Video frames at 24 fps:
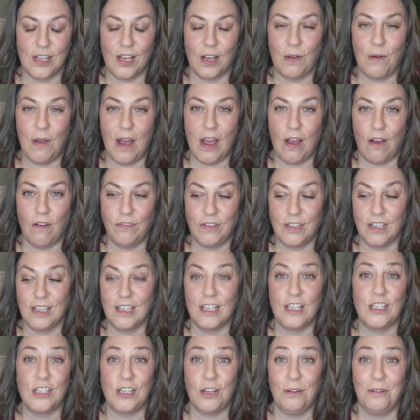So quite often,
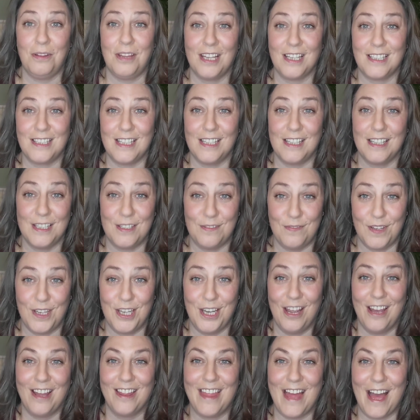there's two things in this video